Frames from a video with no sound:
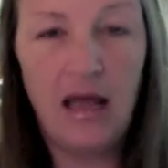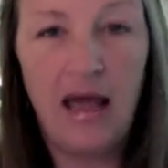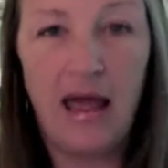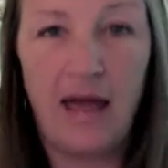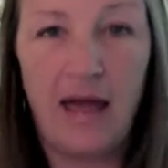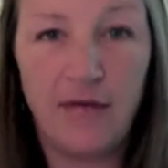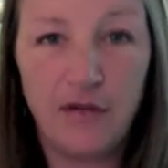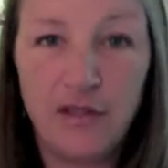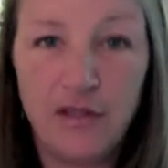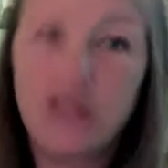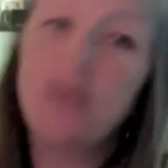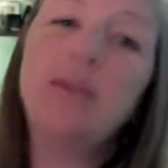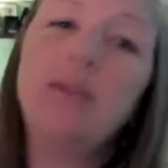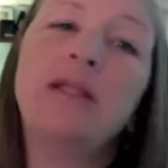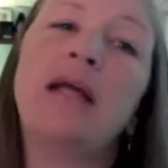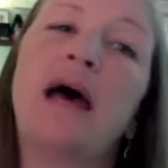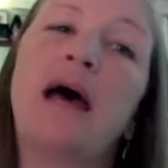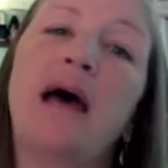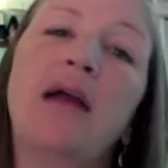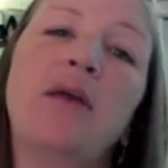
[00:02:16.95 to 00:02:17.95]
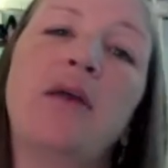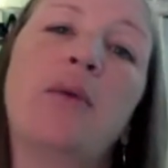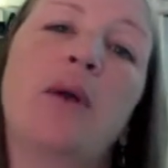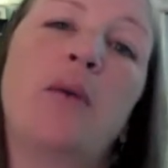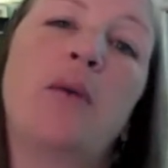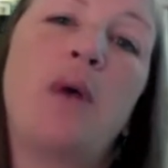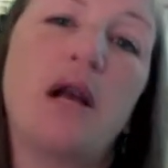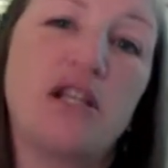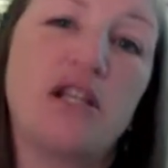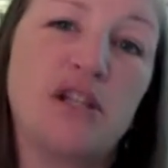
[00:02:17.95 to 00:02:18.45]
After you're done with that, you want
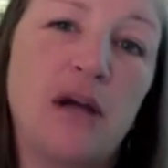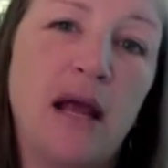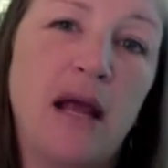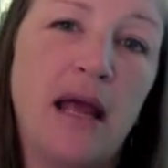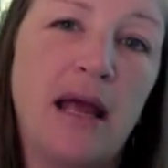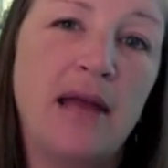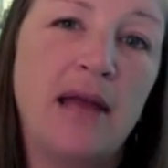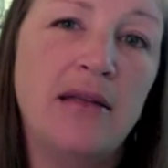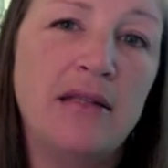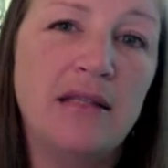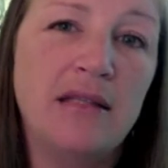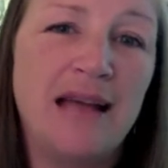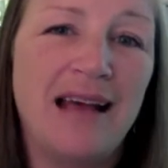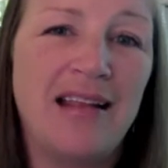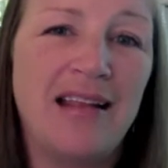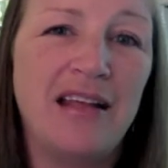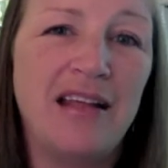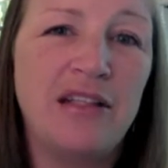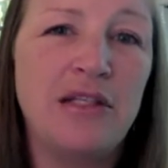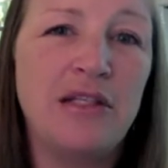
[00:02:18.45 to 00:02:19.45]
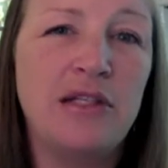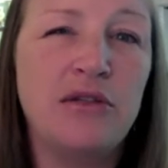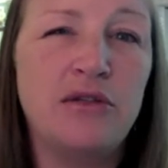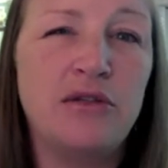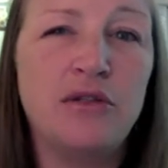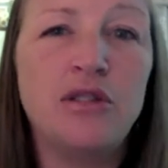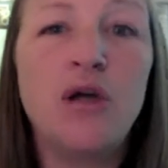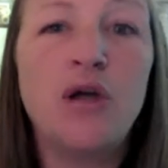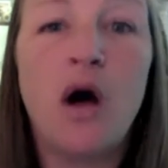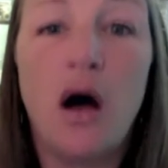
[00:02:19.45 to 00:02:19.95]
to wash your hands. I like to use
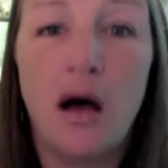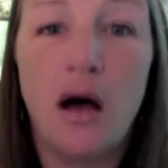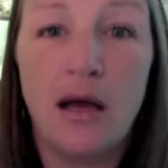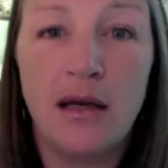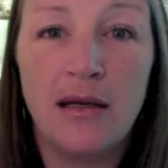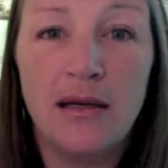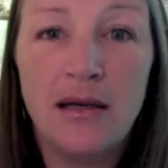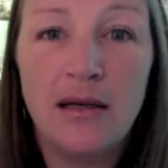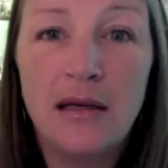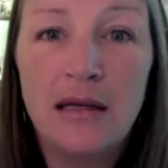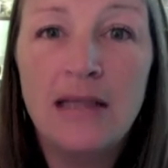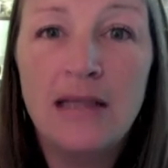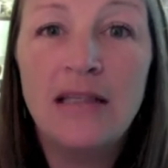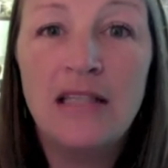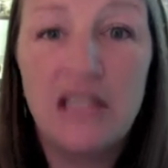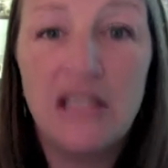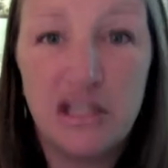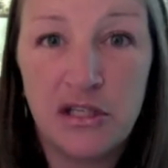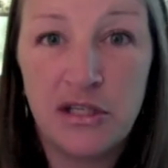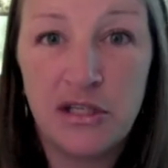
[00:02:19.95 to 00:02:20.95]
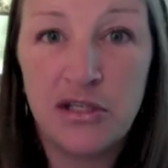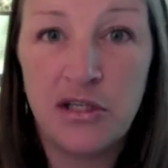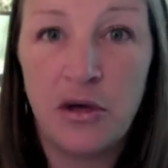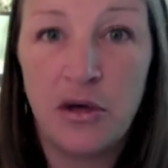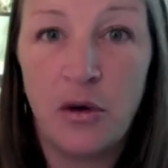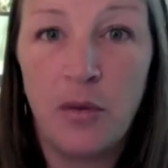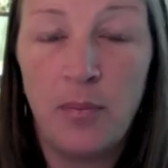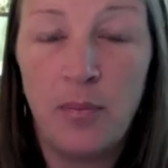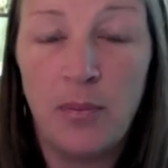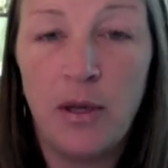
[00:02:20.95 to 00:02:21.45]
Dawn dish
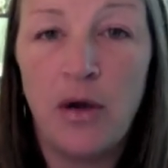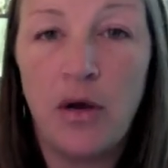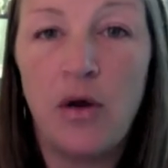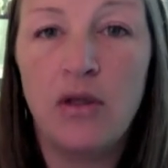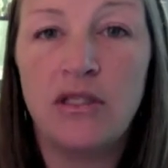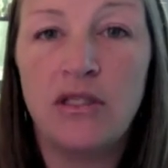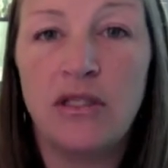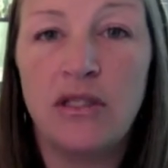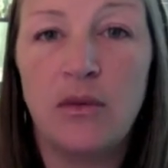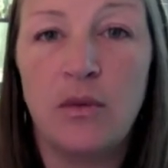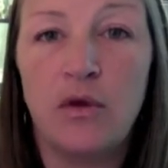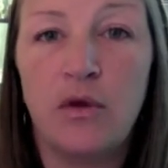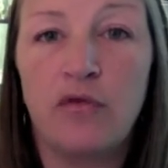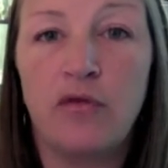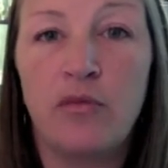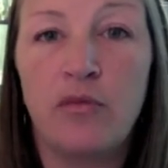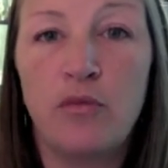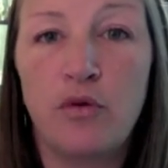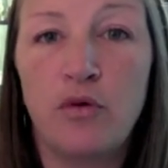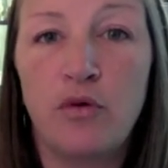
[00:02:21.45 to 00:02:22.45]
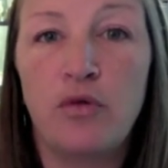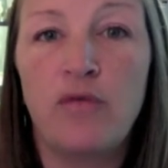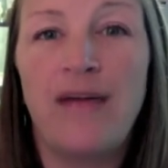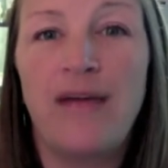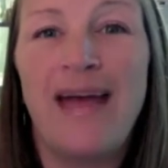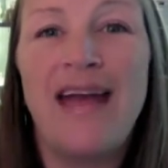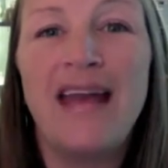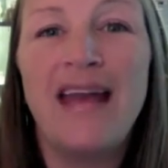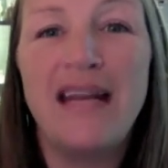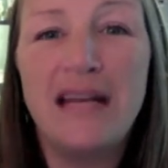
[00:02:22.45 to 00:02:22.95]
soap because it will remove
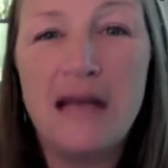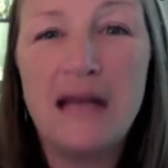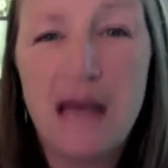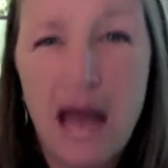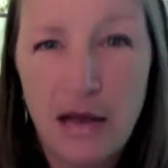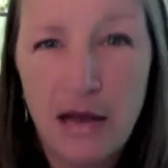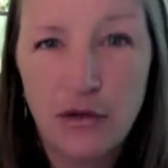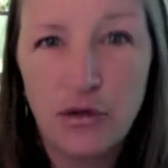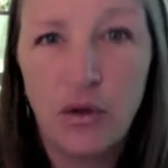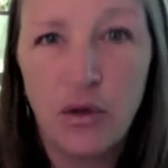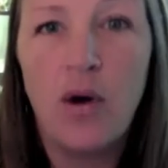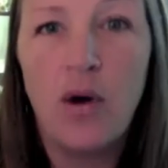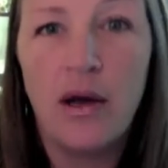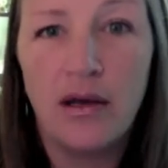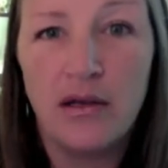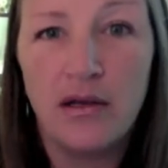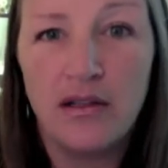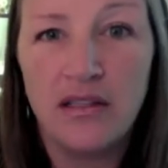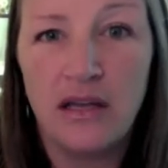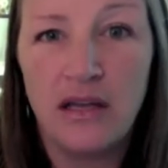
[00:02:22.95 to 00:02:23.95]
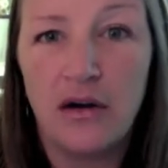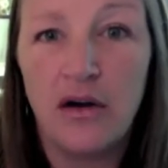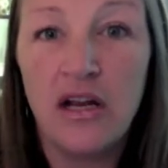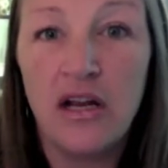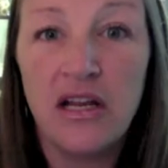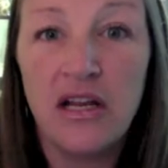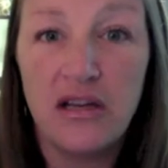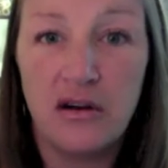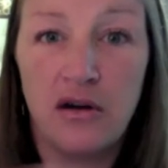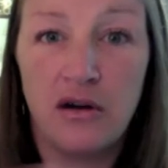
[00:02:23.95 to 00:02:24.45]
any natural oils that are
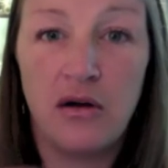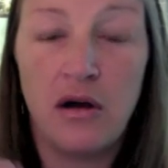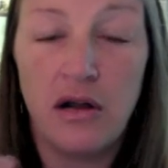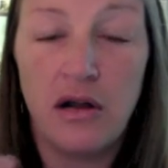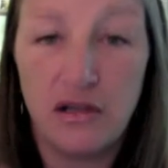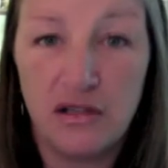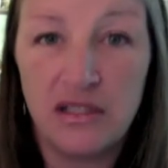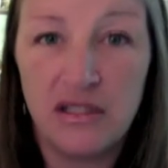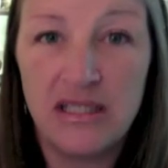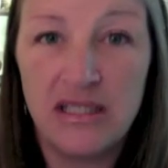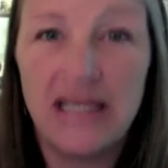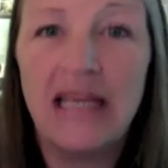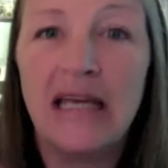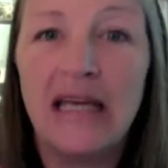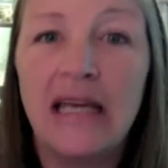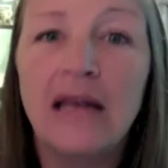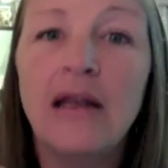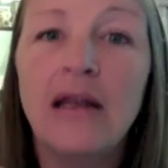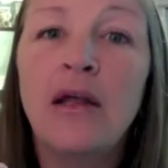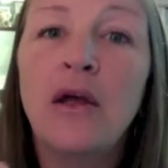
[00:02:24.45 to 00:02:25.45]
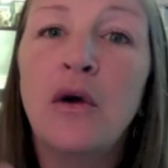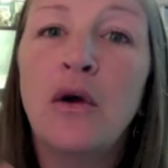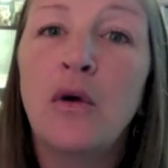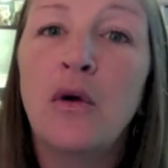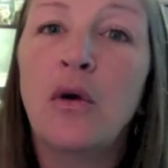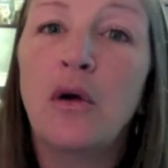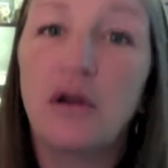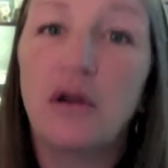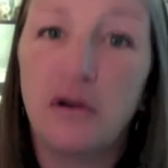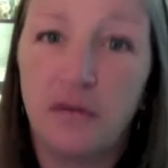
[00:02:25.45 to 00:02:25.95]
on your skin
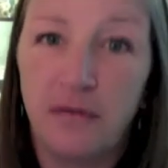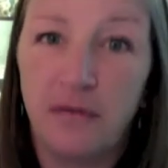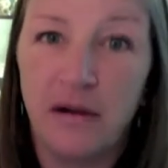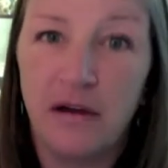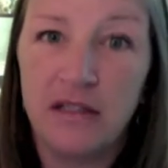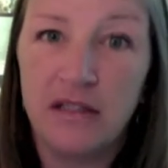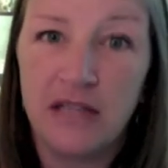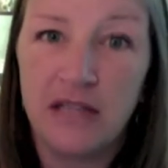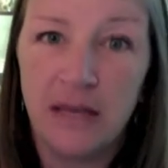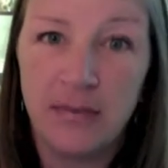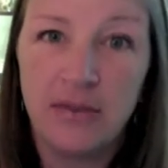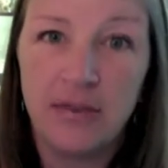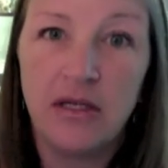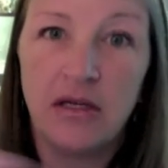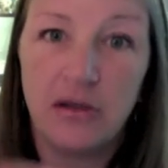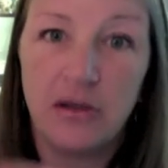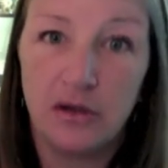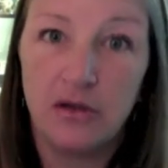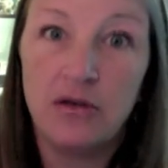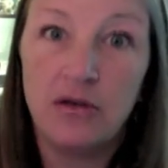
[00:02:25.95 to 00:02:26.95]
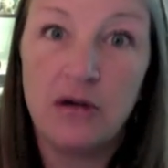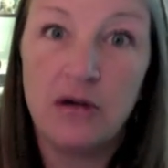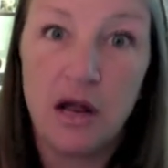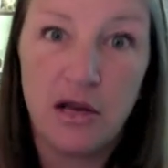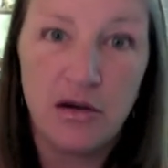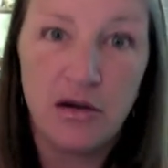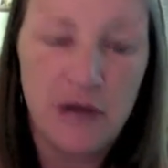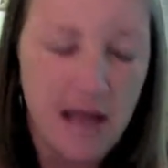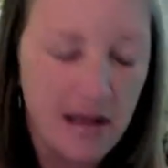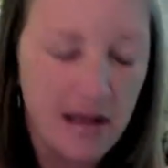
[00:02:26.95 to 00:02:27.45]
or on your fingertips, on your
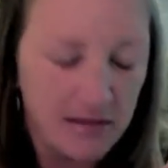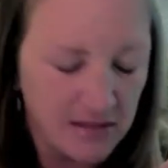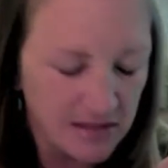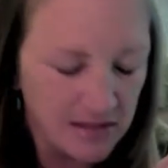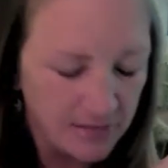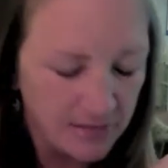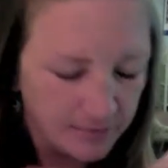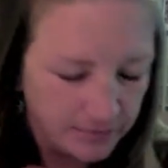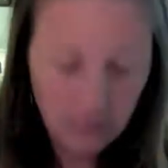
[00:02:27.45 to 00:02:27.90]
nails.